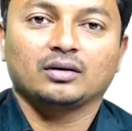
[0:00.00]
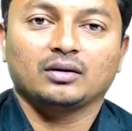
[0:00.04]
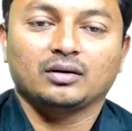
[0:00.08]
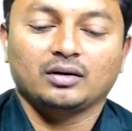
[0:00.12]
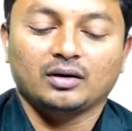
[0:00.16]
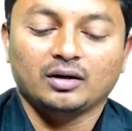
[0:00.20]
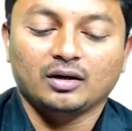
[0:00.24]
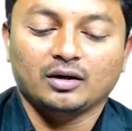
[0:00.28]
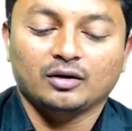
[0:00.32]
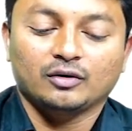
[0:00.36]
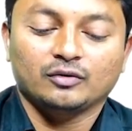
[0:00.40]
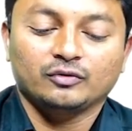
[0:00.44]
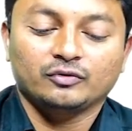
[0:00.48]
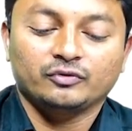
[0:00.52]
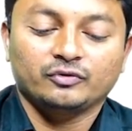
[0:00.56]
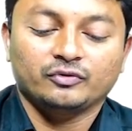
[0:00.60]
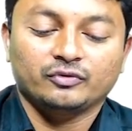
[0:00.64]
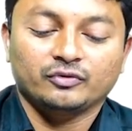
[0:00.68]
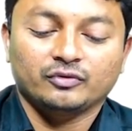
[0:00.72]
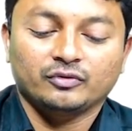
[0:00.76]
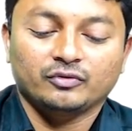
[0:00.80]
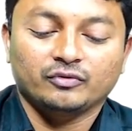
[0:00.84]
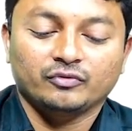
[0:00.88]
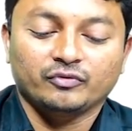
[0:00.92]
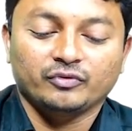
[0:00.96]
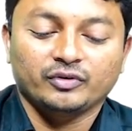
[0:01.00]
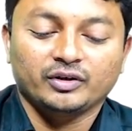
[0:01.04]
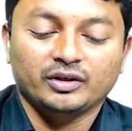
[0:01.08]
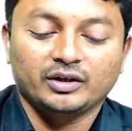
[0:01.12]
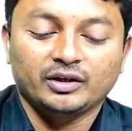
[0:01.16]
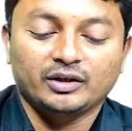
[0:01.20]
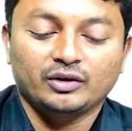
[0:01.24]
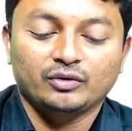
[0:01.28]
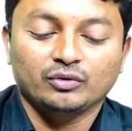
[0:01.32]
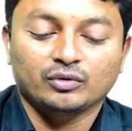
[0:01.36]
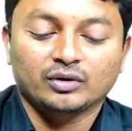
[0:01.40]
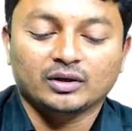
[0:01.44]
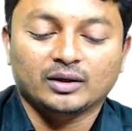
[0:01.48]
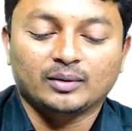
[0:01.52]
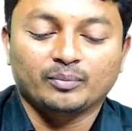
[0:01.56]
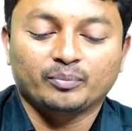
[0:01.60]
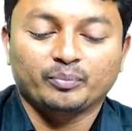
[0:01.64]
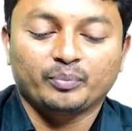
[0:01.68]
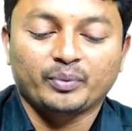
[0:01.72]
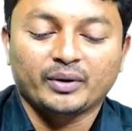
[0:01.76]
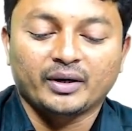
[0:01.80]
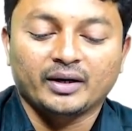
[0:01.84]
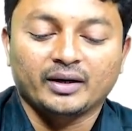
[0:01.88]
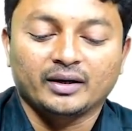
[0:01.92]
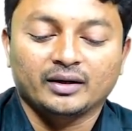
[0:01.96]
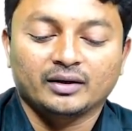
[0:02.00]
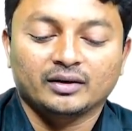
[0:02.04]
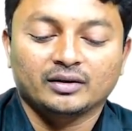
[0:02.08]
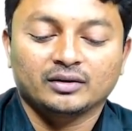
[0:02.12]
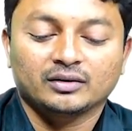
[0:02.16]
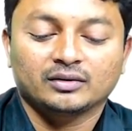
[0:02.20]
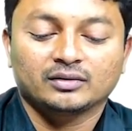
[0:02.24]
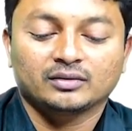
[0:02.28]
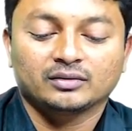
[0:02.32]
Now we need to compare